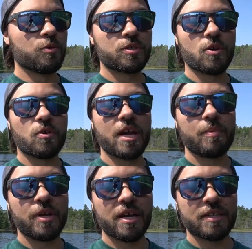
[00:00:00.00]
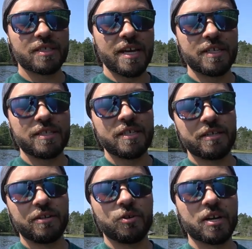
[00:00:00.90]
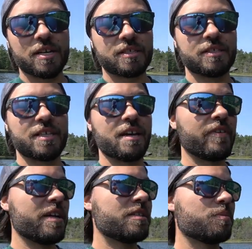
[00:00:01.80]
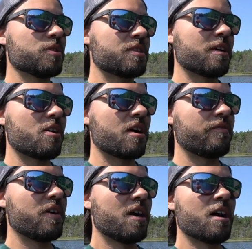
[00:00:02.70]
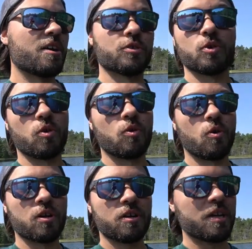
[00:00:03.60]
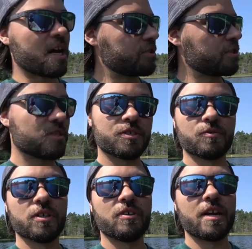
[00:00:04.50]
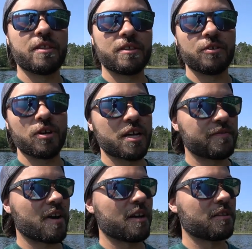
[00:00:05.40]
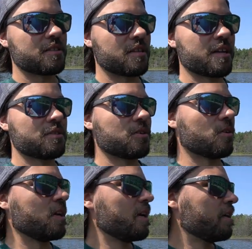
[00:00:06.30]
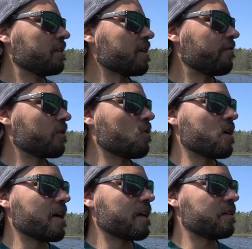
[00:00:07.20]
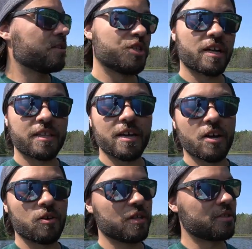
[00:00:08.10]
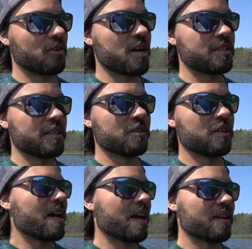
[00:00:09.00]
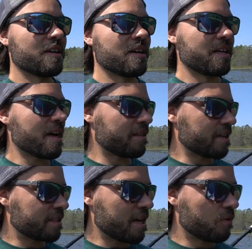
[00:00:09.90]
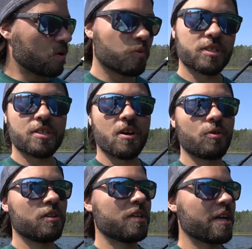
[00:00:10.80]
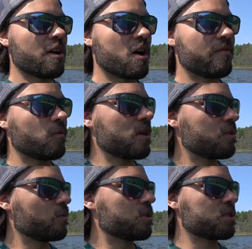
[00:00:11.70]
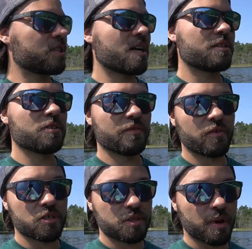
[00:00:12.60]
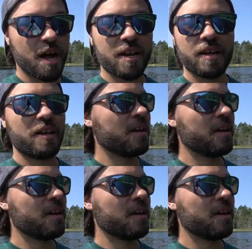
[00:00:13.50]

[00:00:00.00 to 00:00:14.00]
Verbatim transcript: use code NBEdits18, you guys can save 18% off on your total order, not just this reel, anything you guys find on the site. So definitely go ahead, check that out. It's a great deal. And uh, yeah, that's kind of what we're starting the day off with. We just got to the first spot